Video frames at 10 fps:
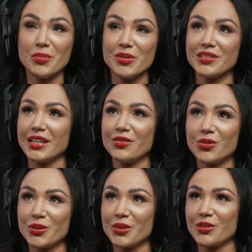at like
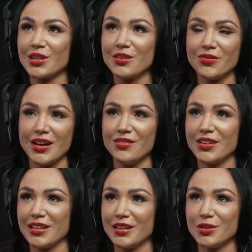4:30, 5
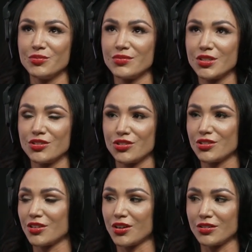a.m. to just
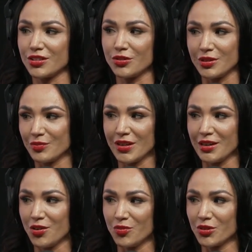start doing my
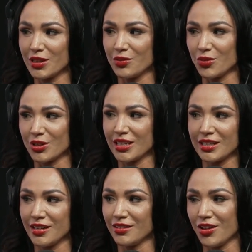homework and
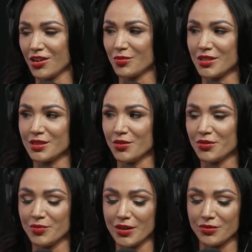working. I'd lock myself
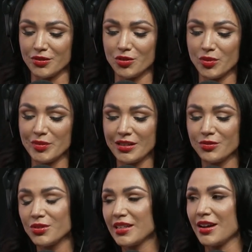in my room. I mean, I
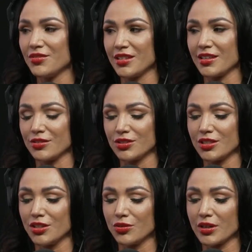didn't really have anything else
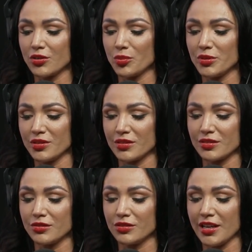to do. I grew up in this
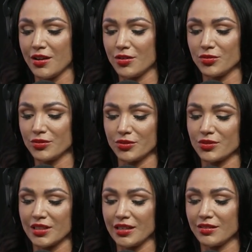little town where
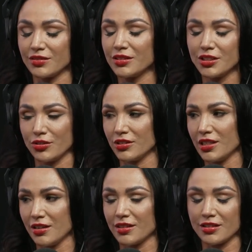there's like literally
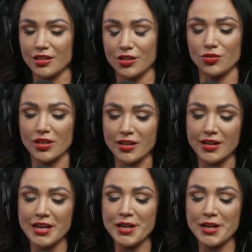nothing to do there.